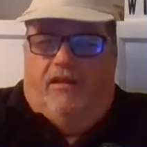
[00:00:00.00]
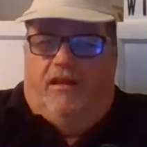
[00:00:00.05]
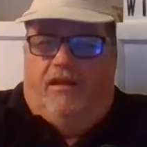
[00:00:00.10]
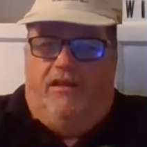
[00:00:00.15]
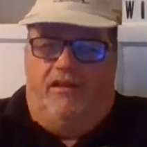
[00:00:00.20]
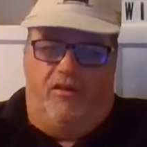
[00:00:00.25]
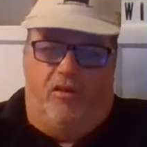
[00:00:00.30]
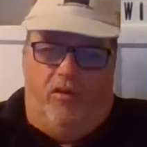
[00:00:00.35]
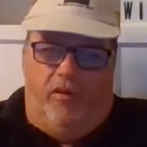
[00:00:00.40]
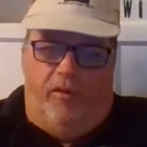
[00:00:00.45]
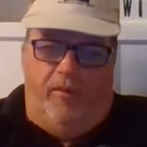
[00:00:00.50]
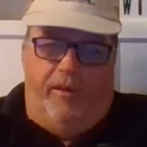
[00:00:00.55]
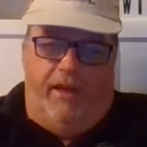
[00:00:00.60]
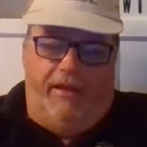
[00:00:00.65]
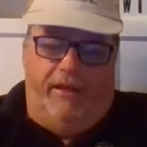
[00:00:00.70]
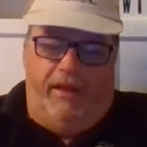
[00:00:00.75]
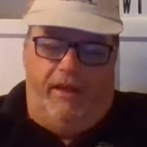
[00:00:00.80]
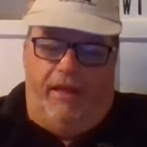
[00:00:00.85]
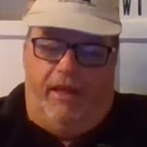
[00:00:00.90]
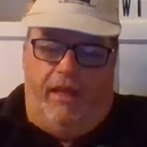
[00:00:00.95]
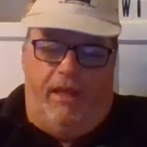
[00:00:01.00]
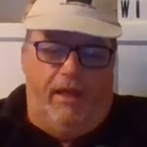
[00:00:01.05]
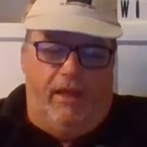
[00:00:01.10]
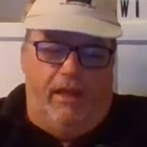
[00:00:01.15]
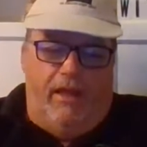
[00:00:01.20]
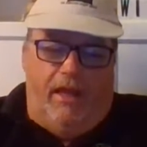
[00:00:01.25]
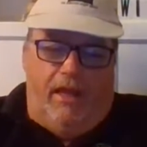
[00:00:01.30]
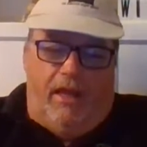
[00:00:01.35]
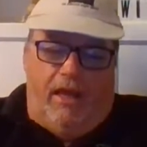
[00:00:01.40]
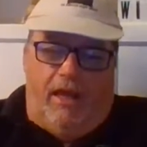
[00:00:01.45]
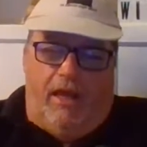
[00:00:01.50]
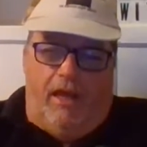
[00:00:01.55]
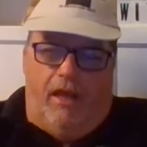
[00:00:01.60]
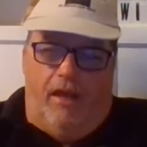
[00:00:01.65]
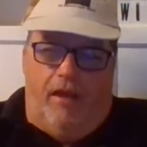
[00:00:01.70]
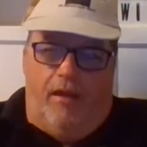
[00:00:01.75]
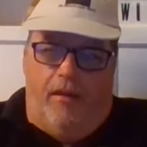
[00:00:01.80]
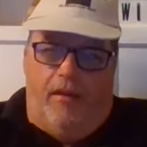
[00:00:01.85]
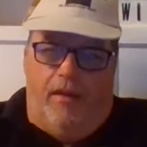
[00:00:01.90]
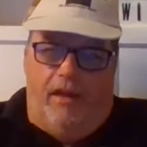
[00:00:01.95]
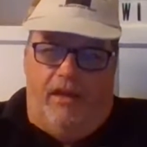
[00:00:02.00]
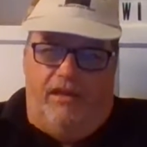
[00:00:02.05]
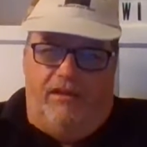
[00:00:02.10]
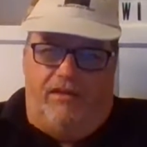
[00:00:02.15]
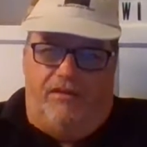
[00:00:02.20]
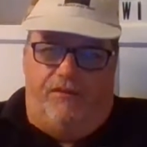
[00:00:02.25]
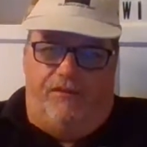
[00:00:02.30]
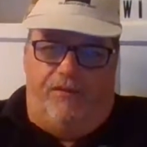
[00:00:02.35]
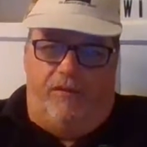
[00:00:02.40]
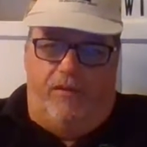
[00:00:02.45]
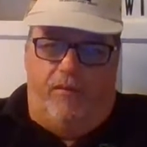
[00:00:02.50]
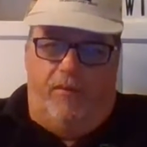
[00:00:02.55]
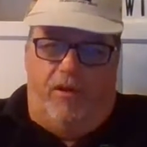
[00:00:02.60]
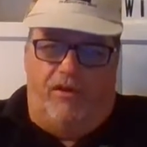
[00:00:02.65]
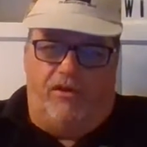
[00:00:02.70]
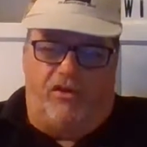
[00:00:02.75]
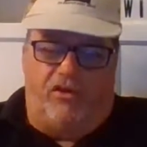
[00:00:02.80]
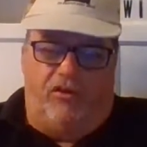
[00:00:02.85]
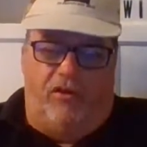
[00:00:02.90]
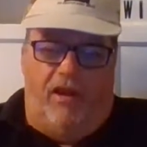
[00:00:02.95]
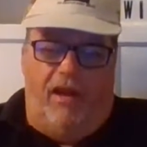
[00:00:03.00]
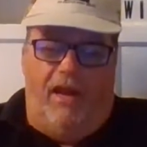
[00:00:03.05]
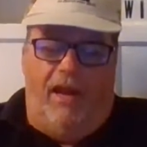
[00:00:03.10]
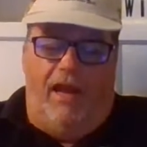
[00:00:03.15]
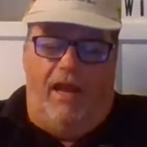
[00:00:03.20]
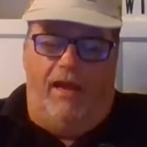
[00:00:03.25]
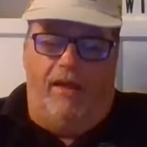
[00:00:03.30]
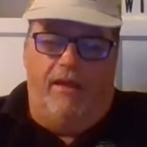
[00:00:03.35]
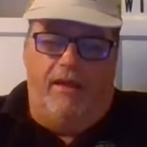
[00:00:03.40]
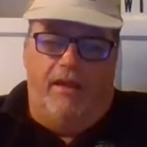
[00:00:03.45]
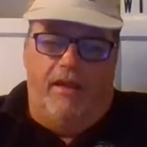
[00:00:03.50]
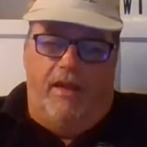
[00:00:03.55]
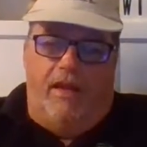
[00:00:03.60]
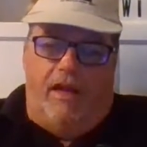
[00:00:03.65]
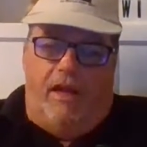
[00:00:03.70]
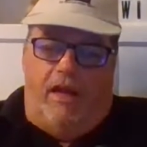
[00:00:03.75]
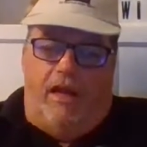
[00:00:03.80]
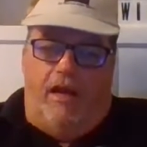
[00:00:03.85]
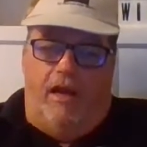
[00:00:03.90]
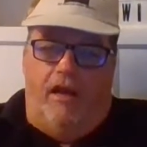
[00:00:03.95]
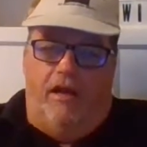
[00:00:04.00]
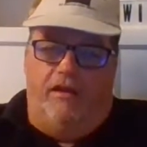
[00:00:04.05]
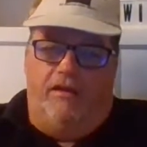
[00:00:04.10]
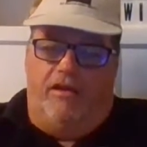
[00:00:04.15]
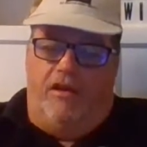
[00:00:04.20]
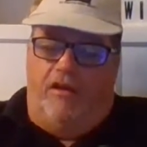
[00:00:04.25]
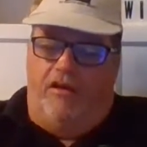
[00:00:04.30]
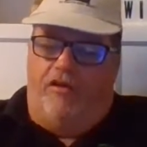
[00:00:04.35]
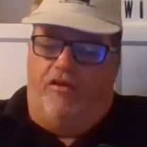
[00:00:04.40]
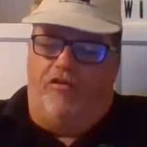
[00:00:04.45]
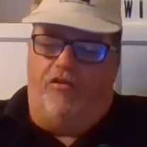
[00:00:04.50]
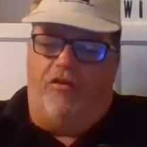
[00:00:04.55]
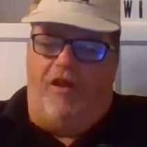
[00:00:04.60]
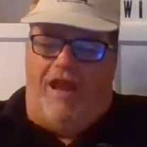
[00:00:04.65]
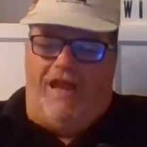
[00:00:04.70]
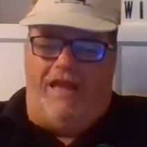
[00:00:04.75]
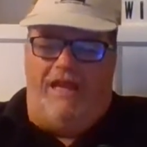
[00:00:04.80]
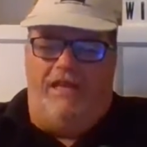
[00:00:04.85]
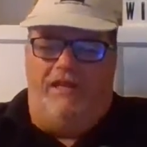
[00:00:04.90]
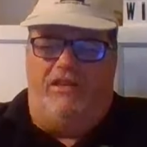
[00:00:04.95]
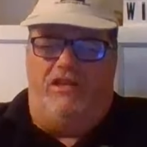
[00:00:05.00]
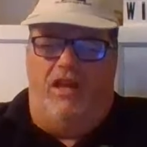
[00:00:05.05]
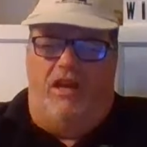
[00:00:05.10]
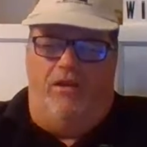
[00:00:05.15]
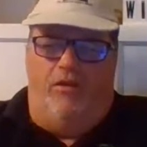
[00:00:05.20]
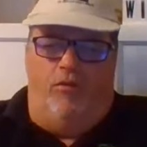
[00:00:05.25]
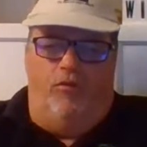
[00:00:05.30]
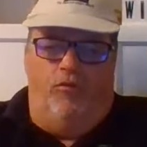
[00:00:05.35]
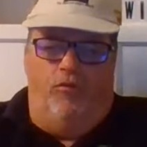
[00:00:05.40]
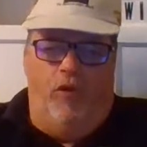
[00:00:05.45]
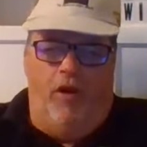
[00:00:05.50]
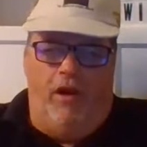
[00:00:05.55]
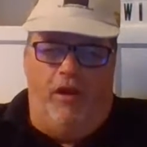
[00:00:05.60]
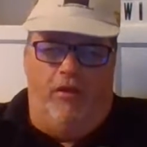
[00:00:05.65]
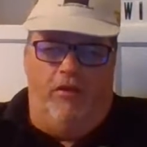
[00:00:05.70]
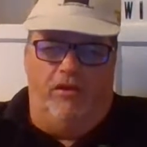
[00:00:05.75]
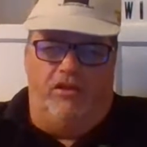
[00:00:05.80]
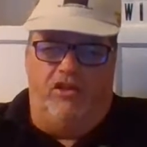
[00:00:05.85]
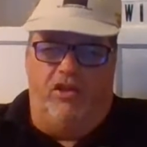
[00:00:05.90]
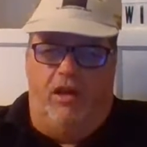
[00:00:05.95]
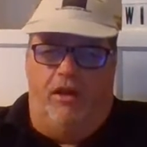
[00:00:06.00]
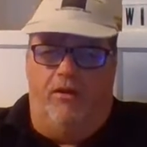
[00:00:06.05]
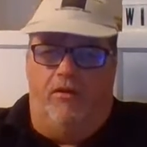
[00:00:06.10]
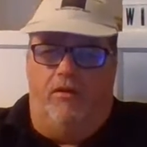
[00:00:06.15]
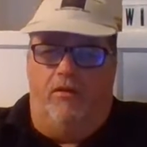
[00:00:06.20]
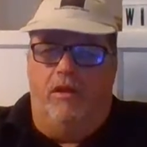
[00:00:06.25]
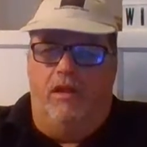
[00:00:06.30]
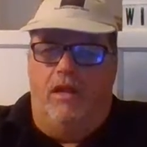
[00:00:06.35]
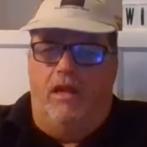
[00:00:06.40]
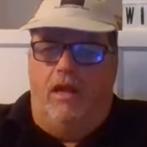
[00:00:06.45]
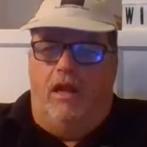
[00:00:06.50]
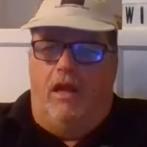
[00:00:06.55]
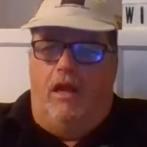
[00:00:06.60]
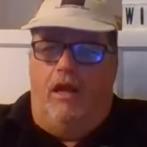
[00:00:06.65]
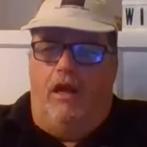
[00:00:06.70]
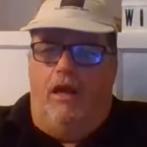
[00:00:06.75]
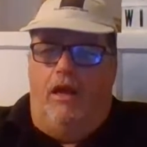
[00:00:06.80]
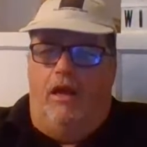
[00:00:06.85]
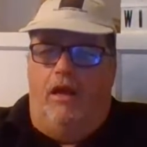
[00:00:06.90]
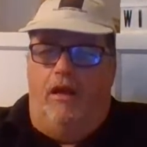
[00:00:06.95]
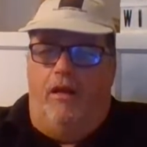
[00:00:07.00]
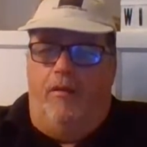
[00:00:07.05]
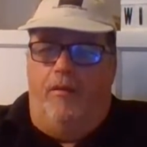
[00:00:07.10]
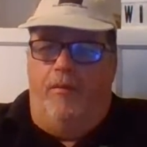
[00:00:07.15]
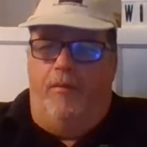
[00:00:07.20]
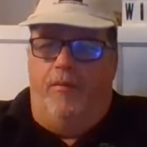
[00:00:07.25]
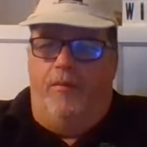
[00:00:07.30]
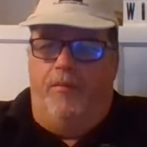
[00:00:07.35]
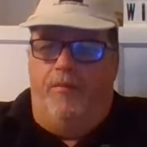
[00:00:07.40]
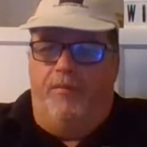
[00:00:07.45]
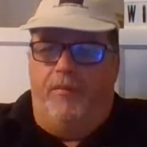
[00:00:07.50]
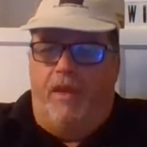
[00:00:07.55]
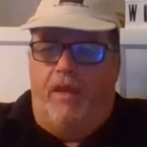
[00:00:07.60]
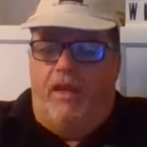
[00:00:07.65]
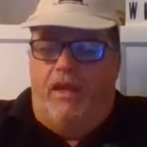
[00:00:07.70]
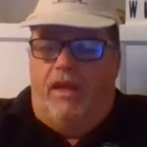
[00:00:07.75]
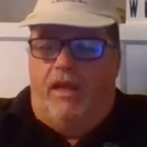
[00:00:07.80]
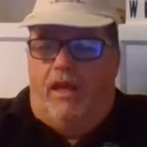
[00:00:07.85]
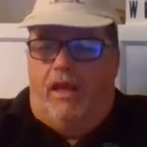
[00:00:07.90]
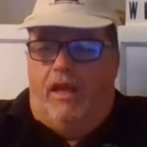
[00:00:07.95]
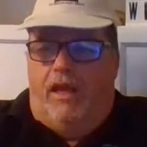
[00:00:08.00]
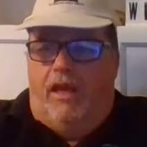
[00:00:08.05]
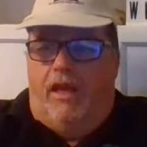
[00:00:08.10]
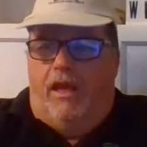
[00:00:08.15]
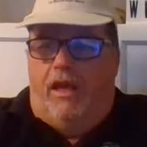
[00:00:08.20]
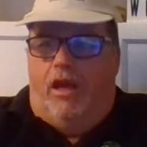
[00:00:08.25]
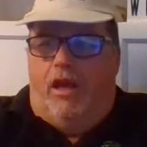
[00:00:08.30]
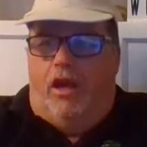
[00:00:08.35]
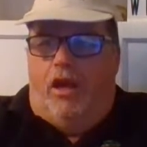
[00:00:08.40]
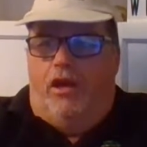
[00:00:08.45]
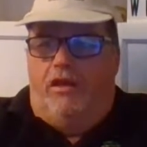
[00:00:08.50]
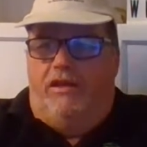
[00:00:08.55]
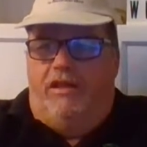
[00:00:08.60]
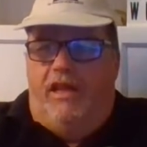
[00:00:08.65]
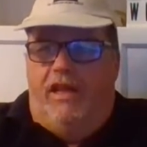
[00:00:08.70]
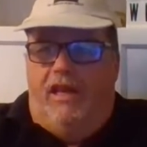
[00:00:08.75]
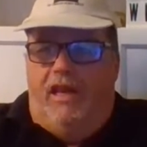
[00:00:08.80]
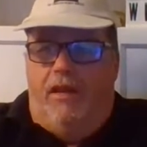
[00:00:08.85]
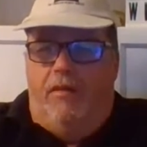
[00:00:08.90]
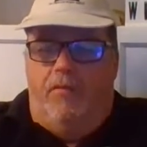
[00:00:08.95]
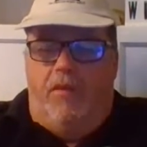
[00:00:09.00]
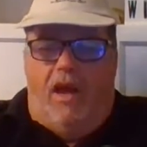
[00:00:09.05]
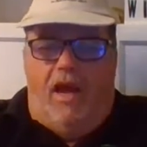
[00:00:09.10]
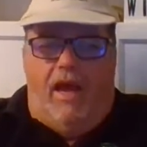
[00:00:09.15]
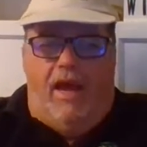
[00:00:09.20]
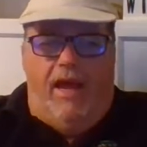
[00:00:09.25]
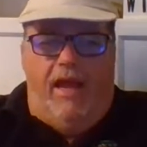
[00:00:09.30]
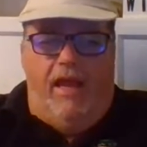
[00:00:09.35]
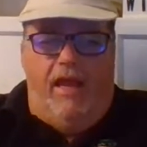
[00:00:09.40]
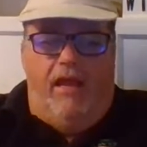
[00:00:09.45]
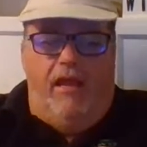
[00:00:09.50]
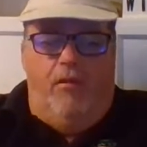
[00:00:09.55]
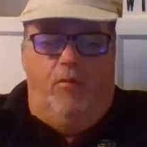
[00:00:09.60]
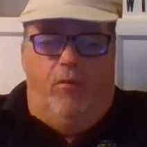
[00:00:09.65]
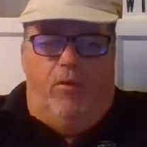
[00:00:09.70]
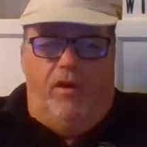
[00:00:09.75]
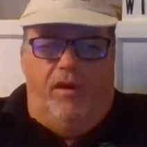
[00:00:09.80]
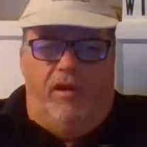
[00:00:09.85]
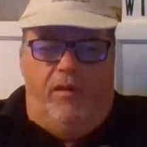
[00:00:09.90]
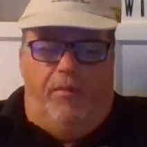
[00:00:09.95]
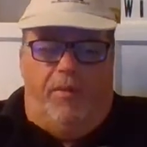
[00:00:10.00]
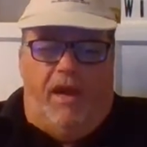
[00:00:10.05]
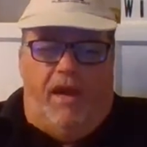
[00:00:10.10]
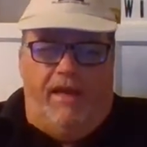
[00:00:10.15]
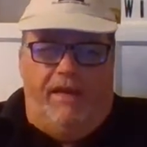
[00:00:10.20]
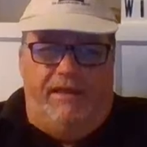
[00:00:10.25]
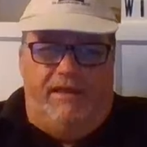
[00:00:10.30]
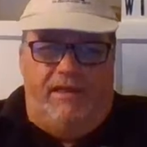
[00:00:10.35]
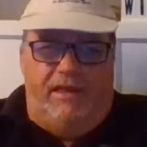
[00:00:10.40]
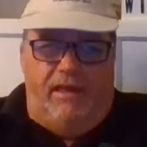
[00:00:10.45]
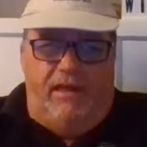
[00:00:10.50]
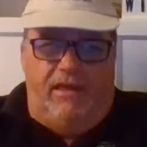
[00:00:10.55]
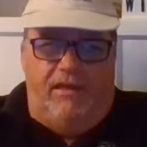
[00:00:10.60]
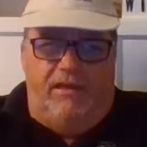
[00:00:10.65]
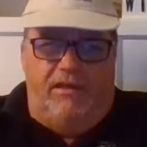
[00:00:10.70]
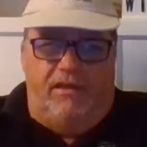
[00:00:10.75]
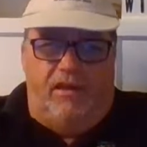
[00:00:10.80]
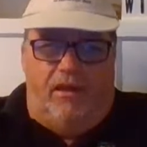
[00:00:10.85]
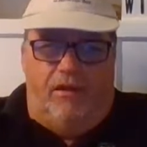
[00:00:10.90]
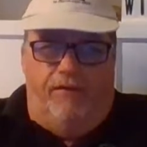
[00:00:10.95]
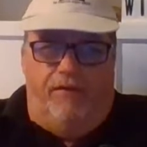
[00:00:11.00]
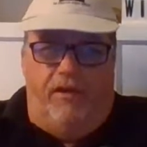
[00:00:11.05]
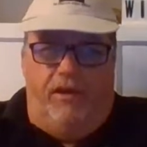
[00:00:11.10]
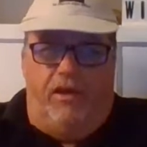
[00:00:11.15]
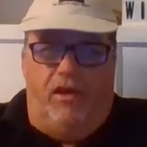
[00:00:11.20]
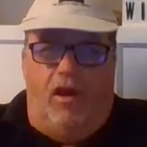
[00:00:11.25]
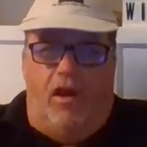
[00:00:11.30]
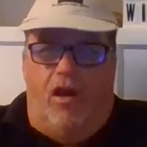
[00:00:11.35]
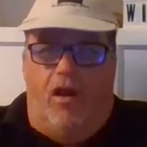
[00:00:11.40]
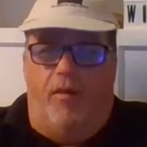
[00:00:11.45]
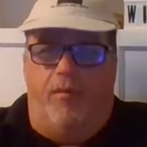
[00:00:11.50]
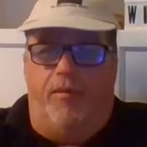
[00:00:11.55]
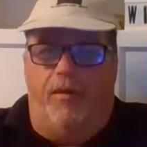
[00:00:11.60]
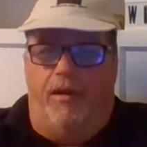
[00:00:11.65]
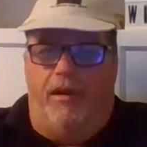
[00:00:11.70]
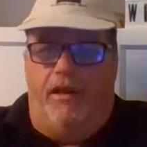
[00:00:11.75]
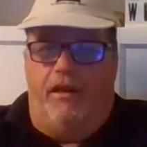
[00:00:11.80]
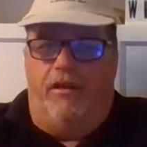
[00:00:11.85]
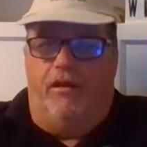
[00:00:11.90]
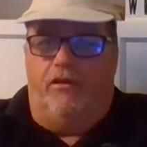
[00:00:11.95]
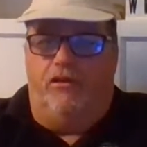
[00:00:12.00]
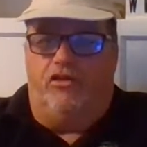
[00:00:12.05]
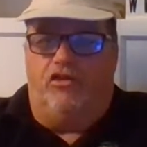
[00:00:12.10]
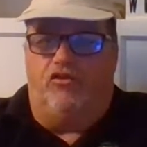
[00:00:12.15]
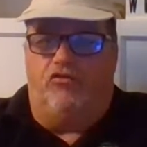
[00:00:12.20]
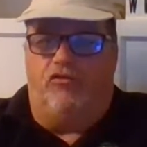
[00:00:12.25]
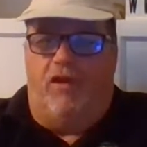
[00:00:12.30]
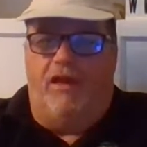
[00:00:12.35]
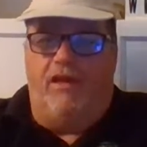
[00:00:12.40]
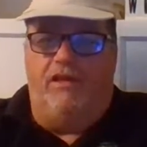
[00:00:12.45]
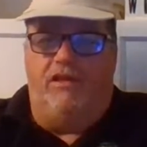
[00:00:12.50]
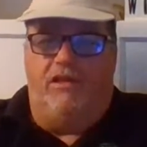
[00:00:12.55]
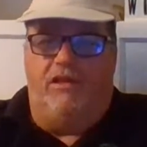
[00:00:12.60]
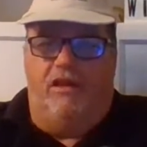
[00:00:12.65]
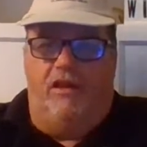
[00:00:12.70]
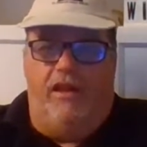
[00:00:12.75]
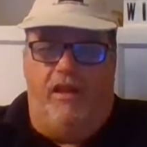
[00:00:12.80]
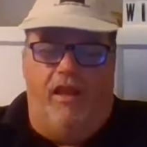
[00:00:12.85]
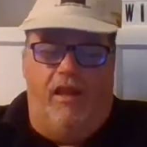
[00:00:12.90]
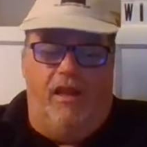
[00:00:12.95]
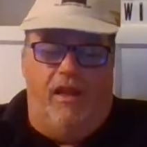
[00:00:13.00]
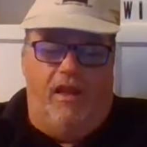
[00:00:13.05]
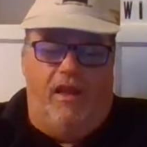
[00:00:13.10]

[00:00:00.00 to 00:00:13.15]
let's call him Andy. He's from Australia. Got a cracking channel, really good channel. I did him one of the paintings of the carp, and it got stopped